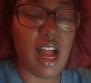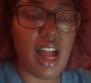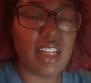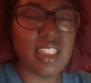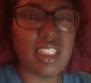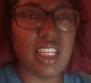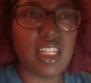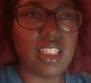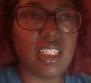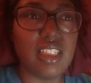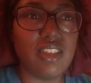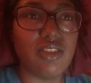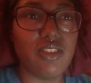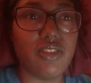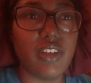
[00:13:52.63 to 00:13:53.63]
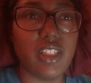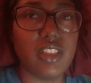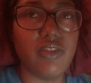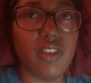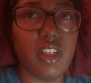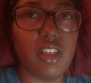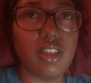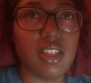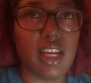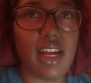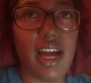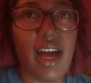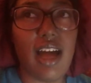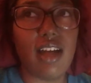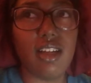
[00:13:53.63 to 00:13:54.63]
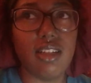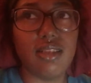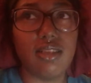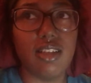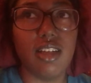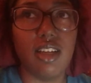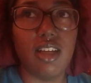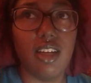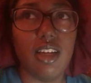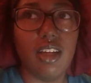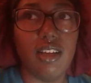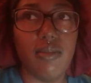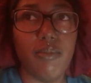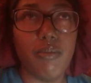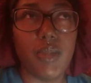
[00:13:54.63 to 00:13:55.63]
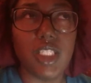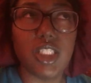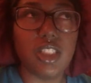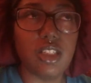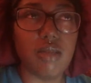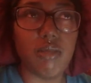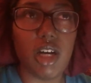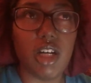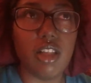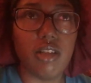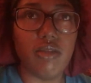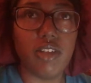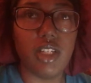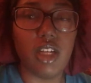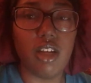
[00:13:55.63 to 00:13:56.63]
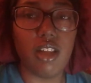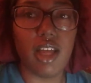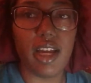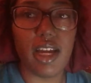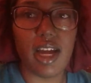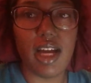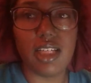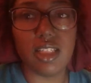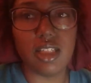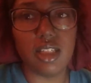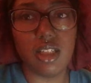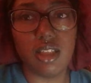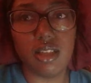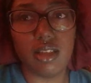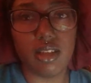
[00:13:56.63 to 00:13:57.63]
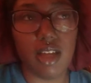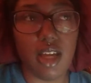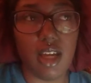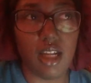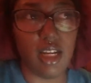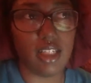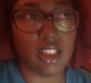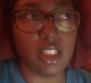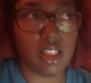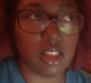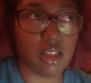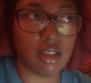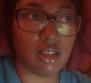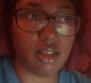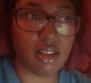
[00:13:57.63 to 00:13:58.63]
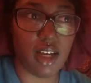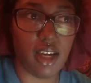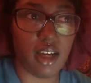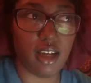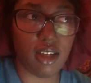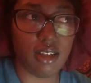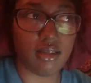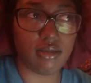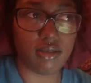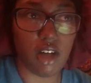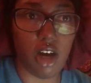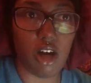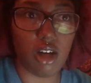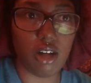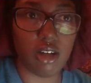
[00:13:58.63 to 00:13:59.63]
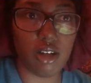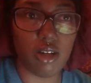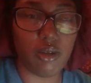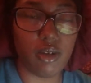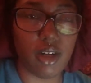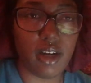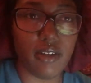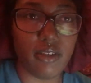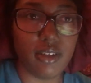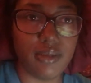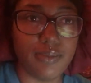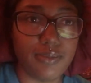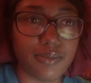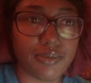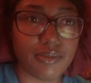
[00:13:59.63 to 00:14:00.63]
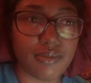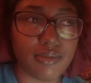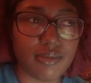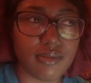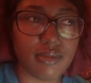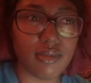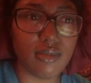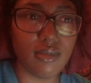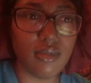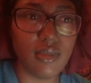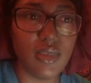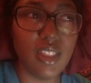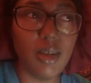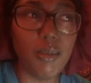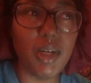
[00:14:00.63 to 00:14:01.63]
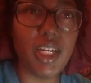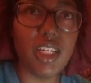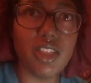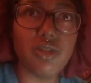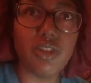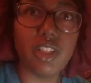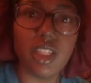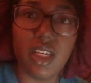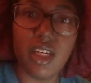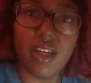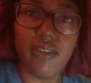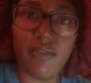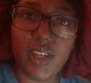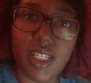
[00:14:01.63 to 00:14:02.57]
i just like these reflection videos like i mentioned in my other video like i sit and i just like talk or whatever but it's really good